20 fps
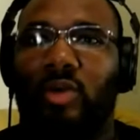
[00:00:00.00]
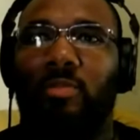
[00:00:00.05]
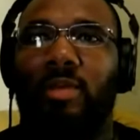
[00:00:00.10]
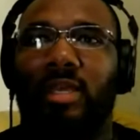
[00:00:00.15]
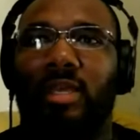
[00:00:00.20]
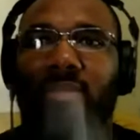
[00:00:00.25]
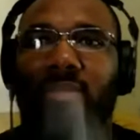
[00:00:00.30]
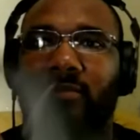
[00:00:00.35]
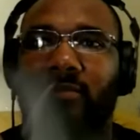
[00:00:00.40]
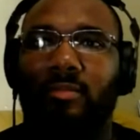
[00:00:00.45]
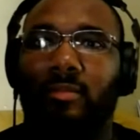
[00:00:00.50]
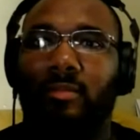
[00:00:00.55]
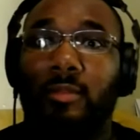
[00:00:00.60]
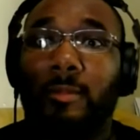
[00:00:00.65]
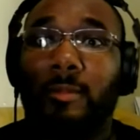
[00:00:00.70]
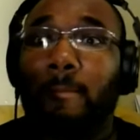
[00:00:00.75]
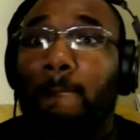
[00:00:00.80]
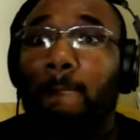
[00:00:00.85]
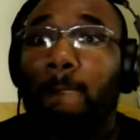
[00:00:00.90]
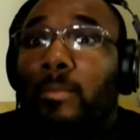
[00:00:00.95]
me
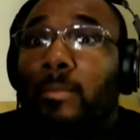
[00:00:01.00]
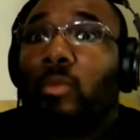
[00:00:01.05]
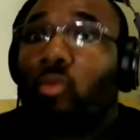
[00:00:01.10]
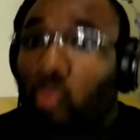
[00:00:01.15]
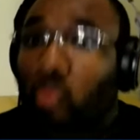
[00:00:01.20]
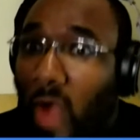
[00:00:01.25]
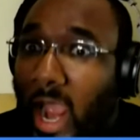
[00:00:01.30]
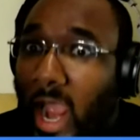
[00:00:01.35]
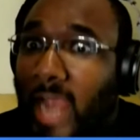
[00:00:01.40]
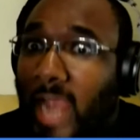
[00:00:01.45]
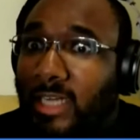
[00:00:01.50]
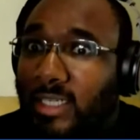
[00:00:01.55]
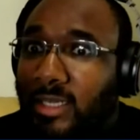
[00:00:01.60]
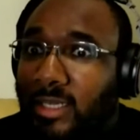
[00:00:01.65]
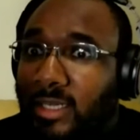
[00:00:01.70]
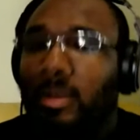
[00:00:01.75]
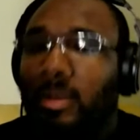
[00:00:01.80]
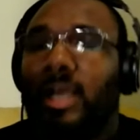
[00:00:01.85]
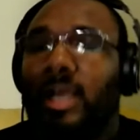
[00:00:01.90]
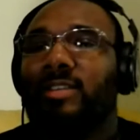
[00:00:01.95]
right
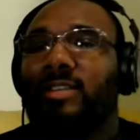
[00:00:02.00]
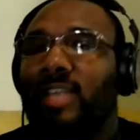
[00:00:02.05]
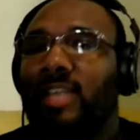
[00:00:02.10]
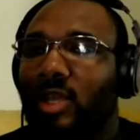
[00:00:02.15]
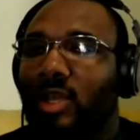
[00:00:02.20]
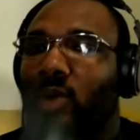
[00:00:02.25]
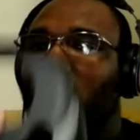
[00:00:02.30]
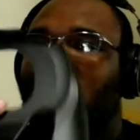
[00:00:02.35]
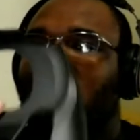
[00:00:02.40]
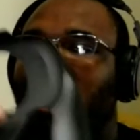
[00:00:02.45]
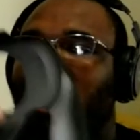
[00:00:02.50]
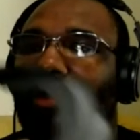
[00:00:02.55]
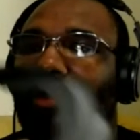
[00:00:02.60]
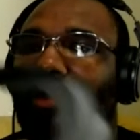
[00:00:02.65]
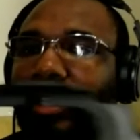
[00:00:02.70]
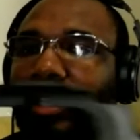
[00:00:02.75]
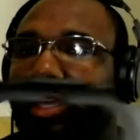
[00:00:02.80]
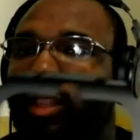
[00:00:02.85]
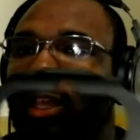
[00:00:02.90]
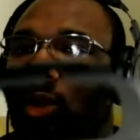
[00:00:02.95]
because they don't sell
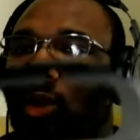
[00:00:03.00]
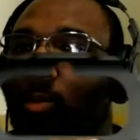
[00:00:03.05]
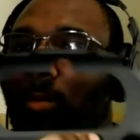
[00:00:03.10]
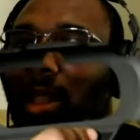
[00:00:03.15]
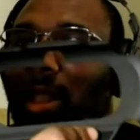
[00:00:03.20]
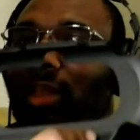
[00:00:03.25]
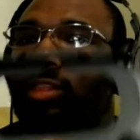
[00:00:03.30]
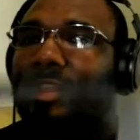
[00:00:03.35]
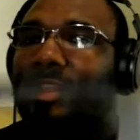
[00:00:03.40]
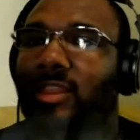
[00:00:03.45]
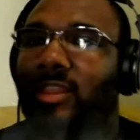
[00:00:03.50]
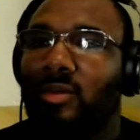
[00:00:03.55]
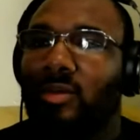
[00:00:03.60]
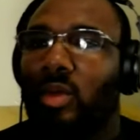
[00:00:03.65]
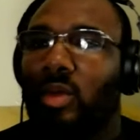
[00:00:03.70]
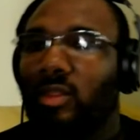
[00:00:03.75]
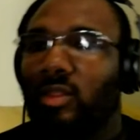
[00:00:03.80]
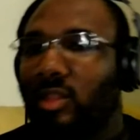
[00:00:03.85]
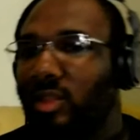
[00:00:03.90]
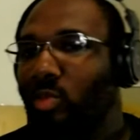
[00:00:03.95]
they don't make the
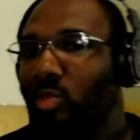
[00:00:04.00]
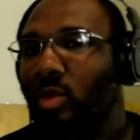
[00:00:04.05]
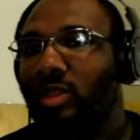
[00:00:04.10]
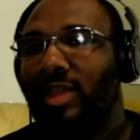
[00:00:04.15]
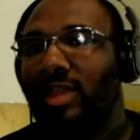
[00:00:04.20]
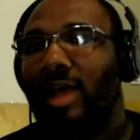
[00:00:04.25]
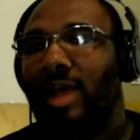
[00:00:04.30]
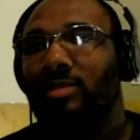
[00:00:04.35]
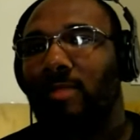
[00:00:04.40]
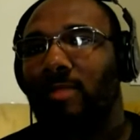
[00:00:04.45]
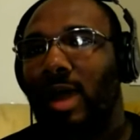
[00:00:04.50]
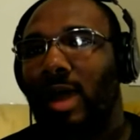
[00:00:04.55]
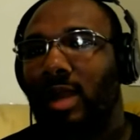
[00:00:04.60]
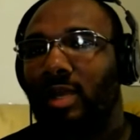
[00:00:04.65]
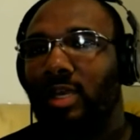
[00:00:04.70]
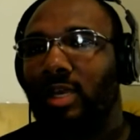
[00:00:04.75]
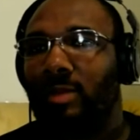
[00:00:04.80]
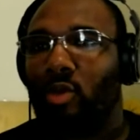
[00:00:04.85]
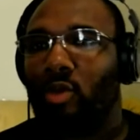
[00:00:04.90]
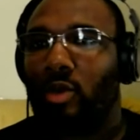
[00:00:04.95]
1000 model
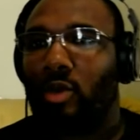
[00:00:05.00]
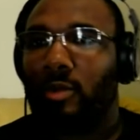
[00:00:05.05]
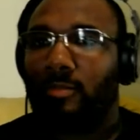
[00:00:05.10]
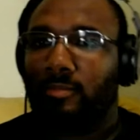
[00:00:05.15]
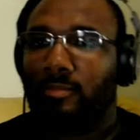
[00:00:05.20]
anymore.